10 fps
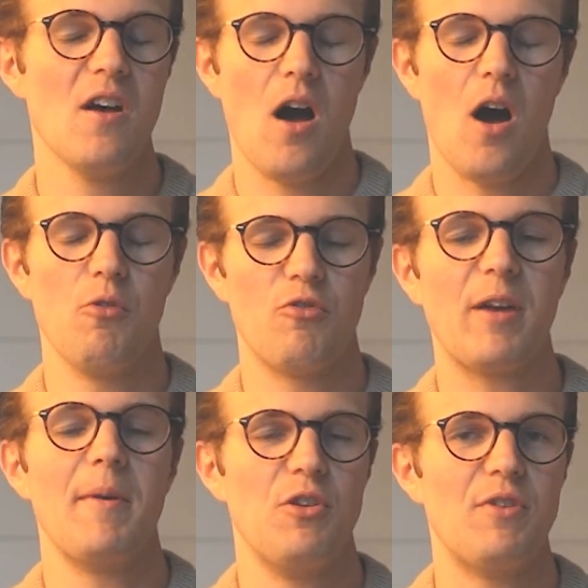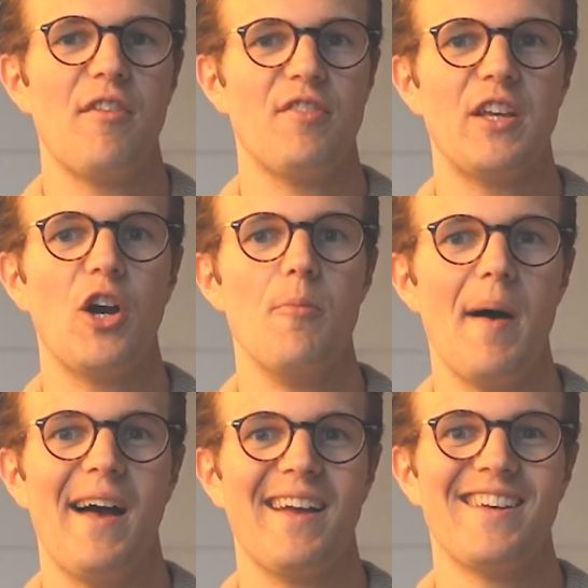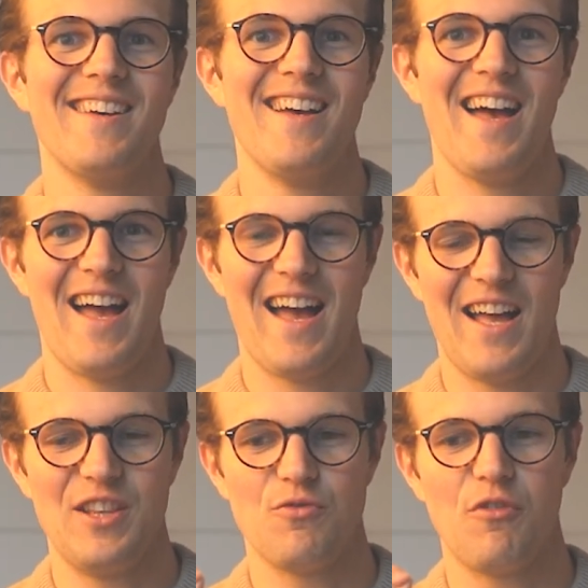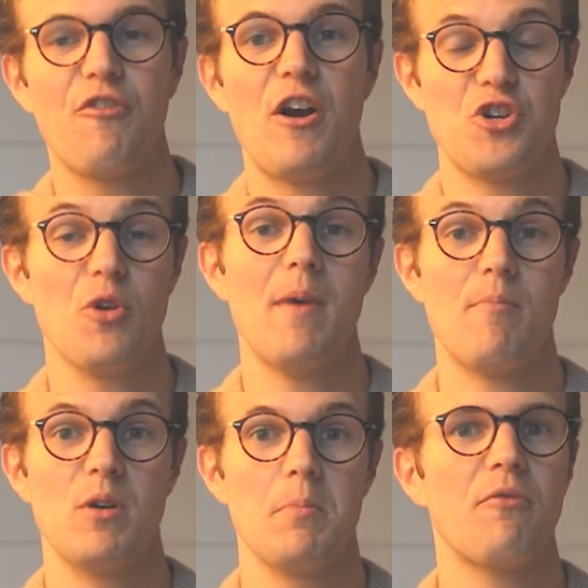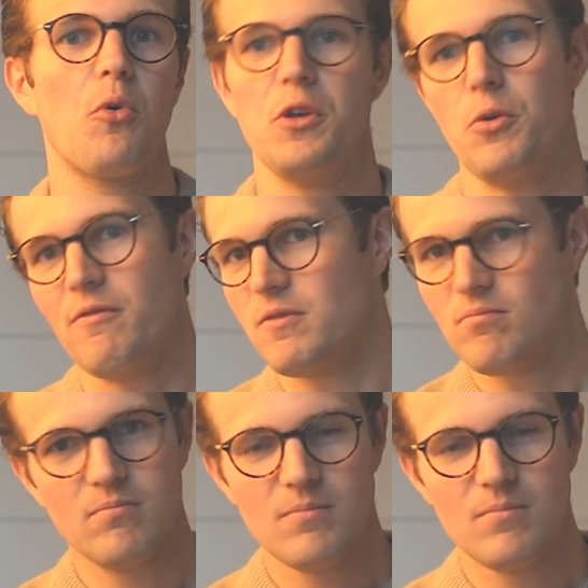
I would recommend you definitely go back and refresh your memory before you even